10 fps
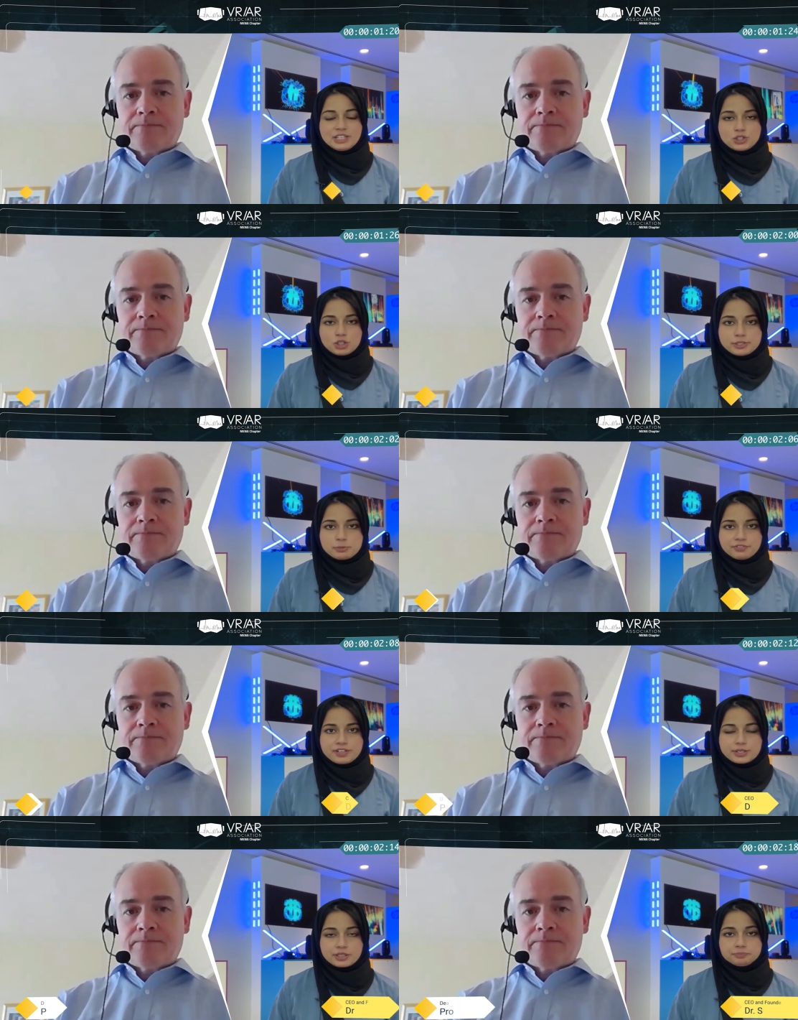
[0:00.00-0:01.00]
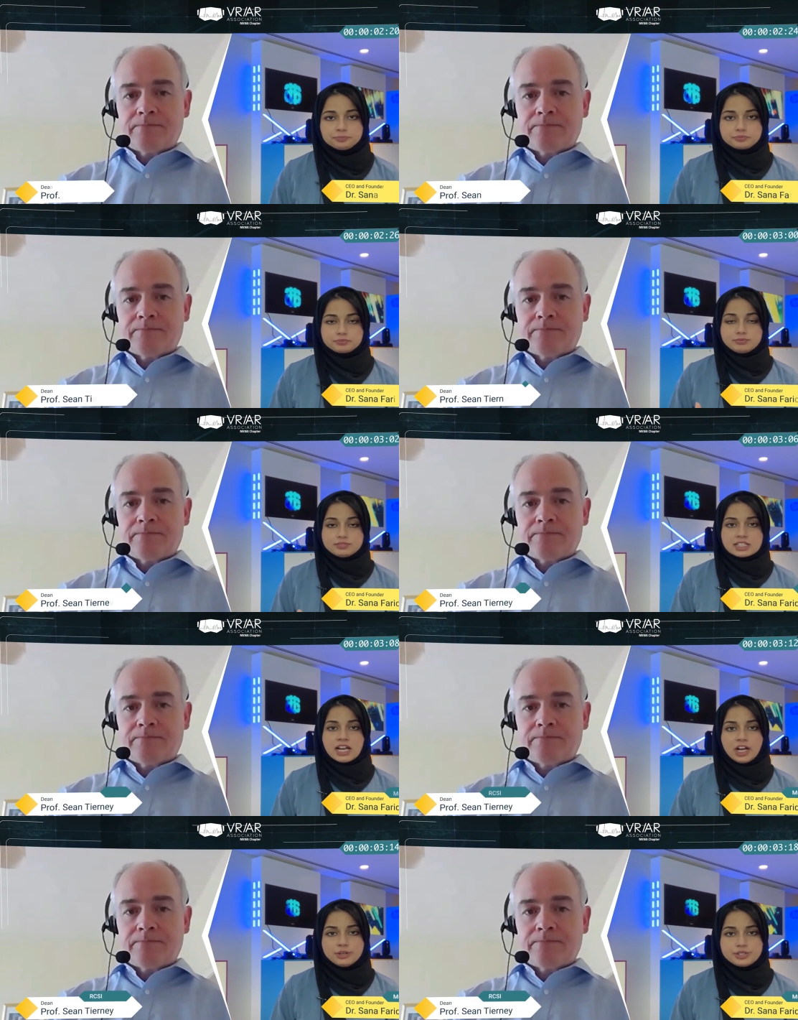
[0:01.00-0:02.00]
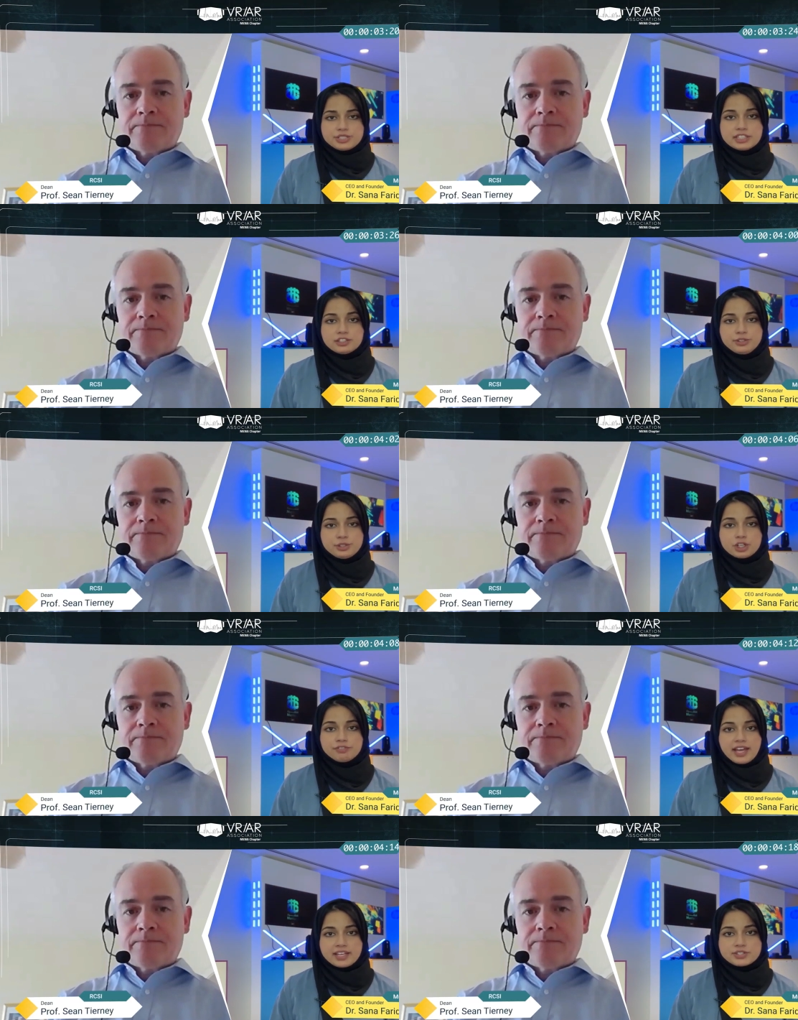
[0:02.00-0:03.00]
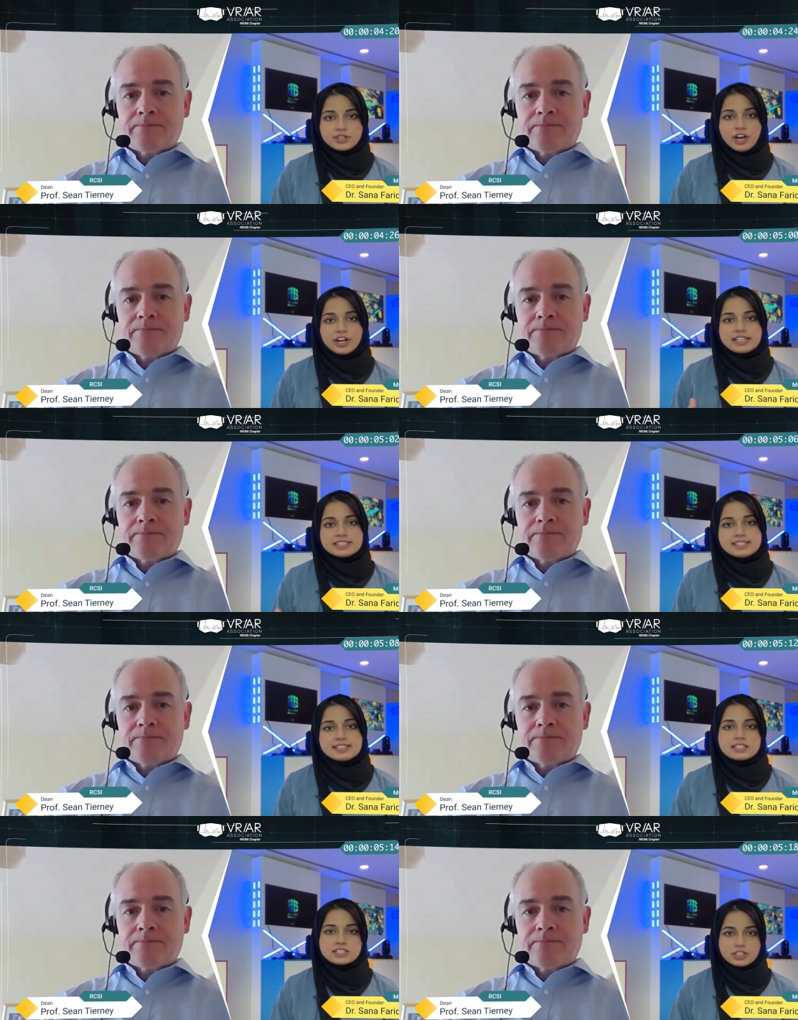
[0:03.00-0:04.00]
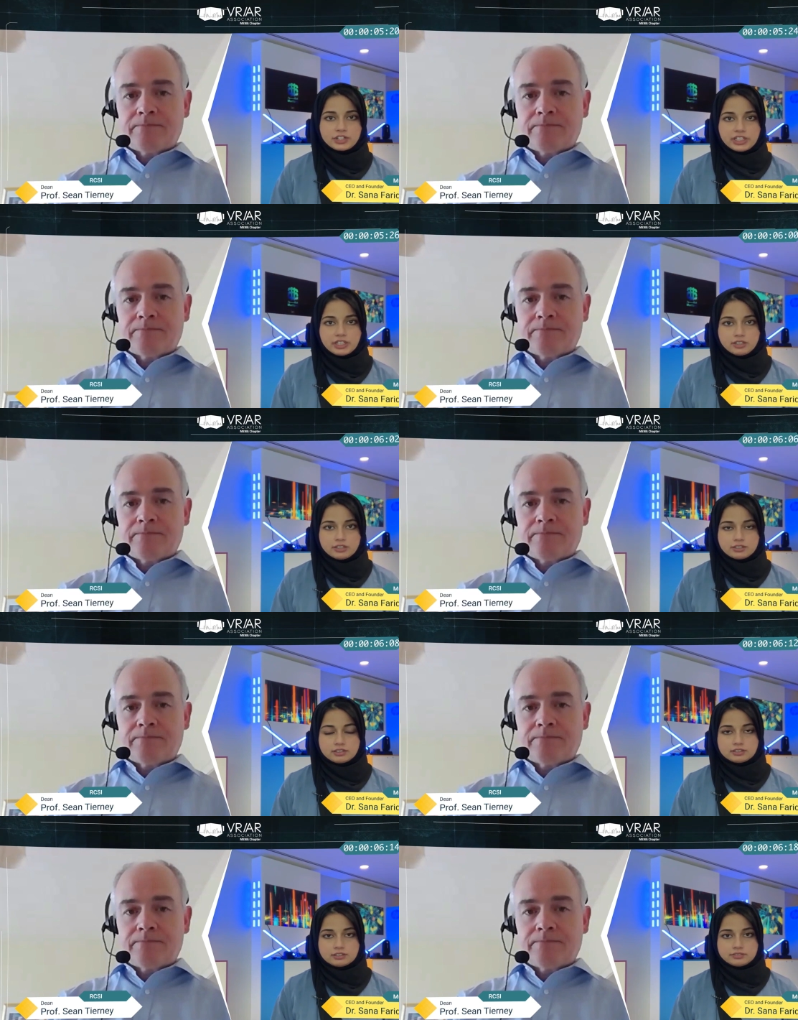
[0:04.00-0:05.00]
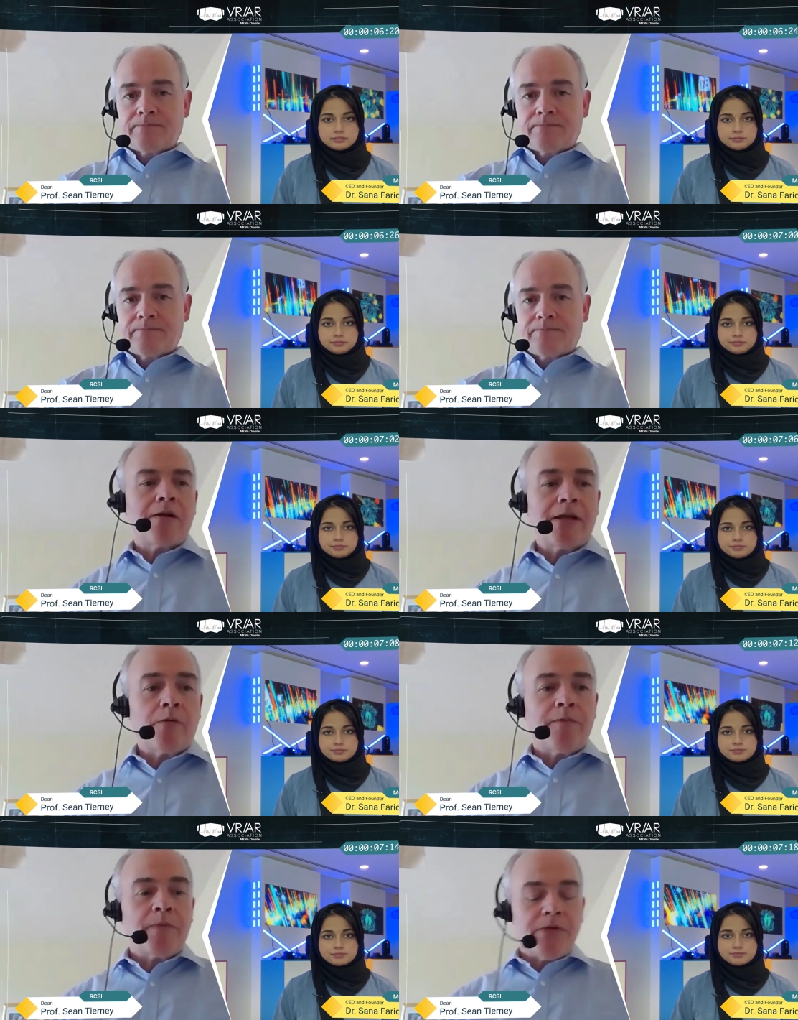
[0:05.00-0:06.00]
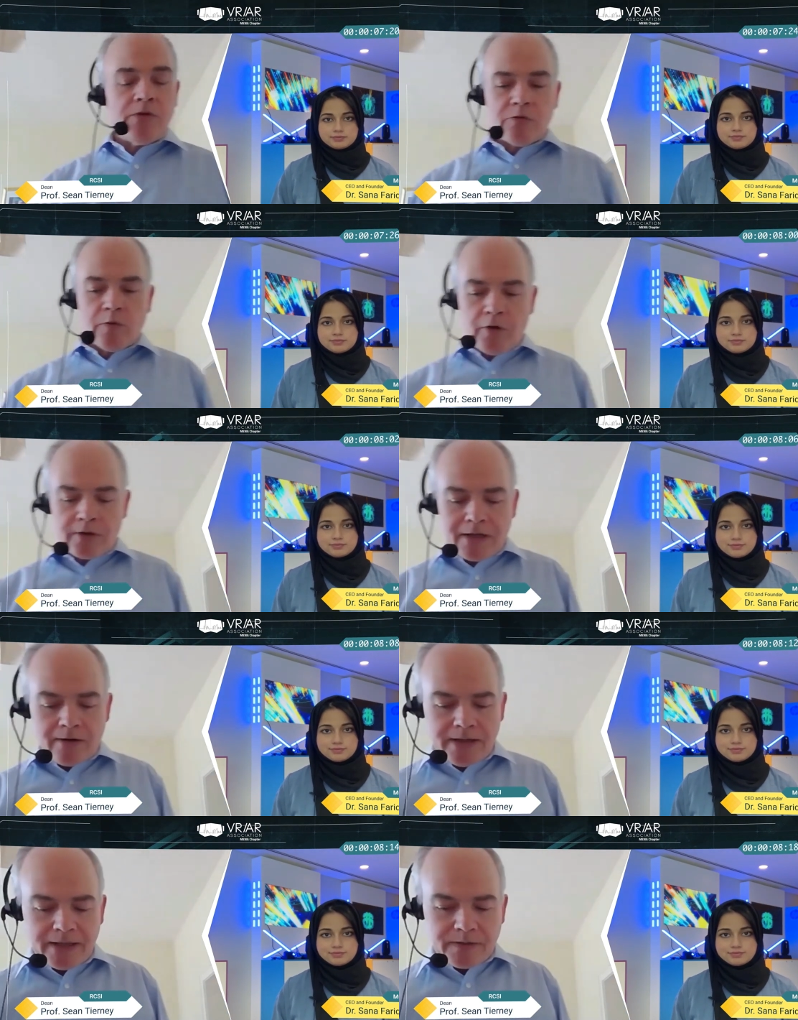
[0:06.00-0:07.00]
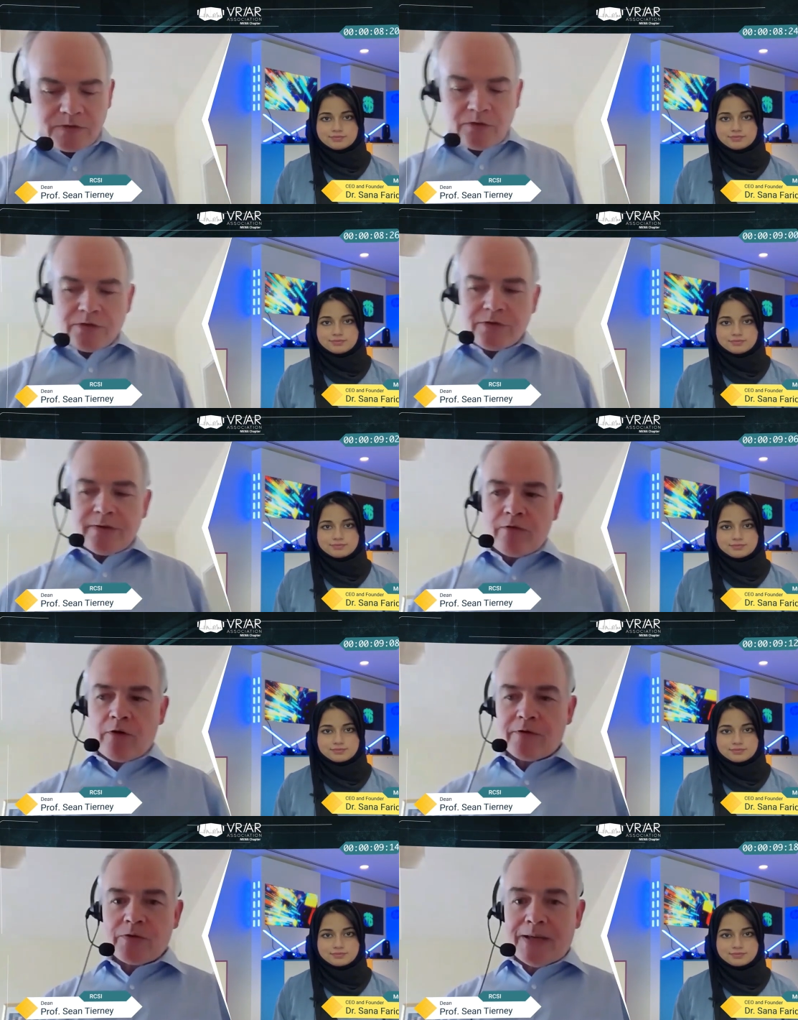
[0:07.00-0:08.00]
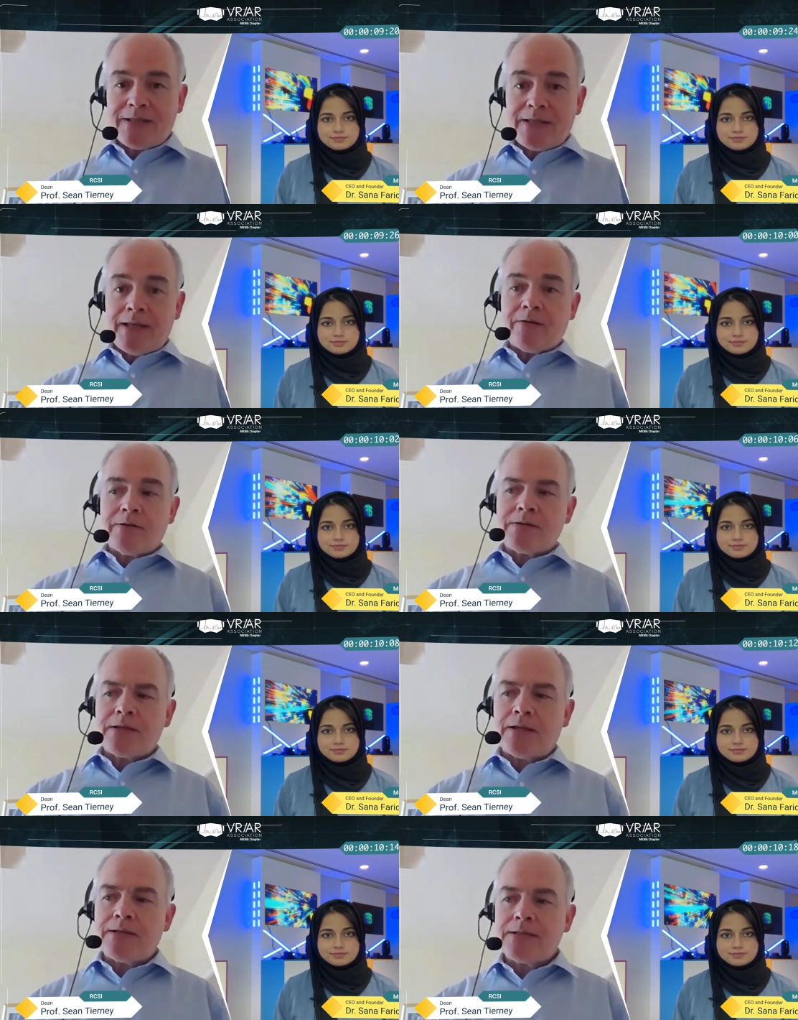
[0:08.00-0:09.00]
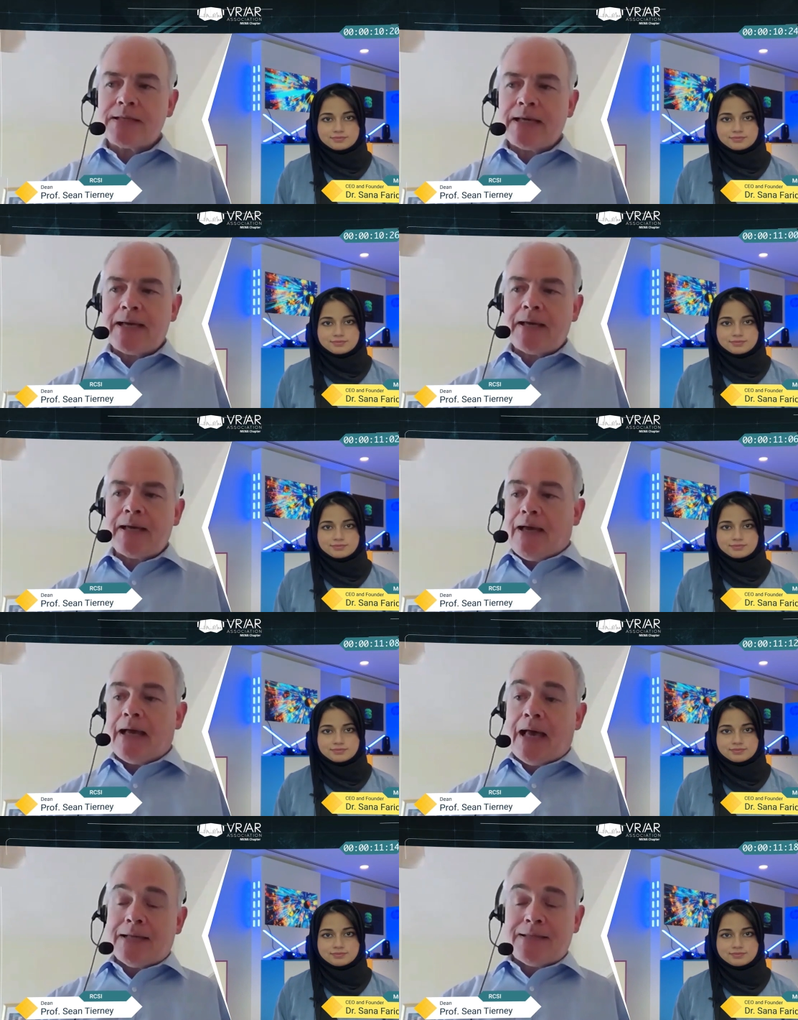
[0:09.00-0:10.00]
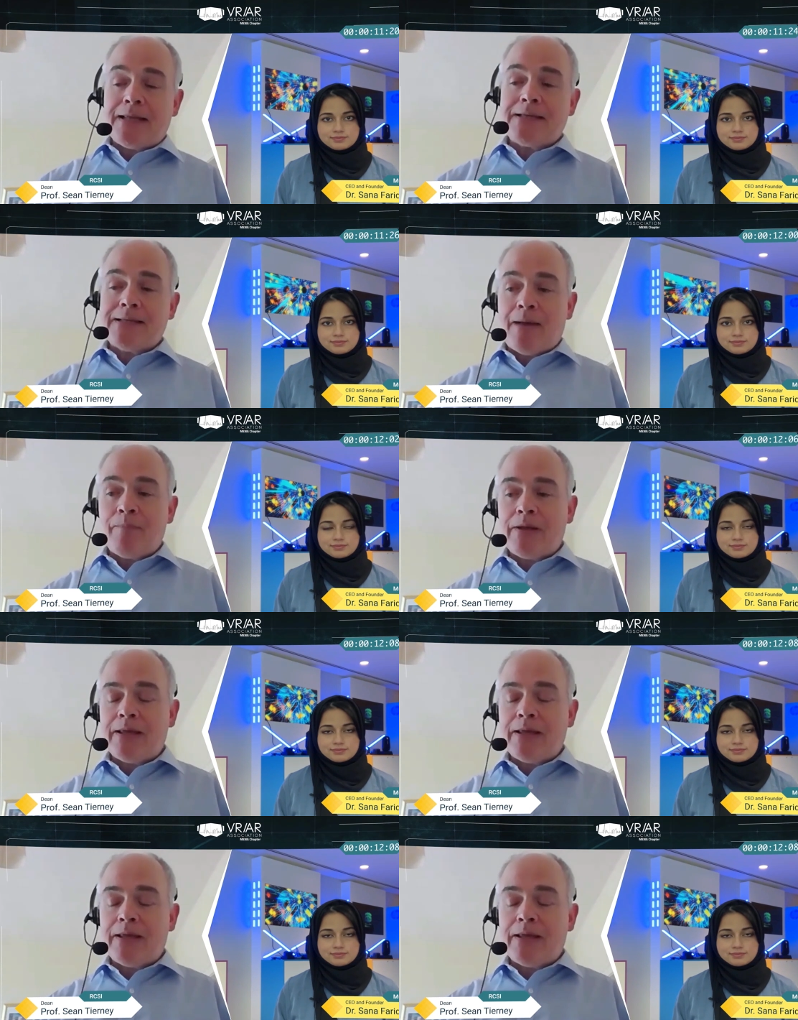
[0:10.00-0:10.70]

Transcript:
Speaker 1: Thank you so much, Professor. How do you see the future of XR and distance learning?
Speaker 2: We've been using remote learning in surgery for over 20 years, and uh, as an example,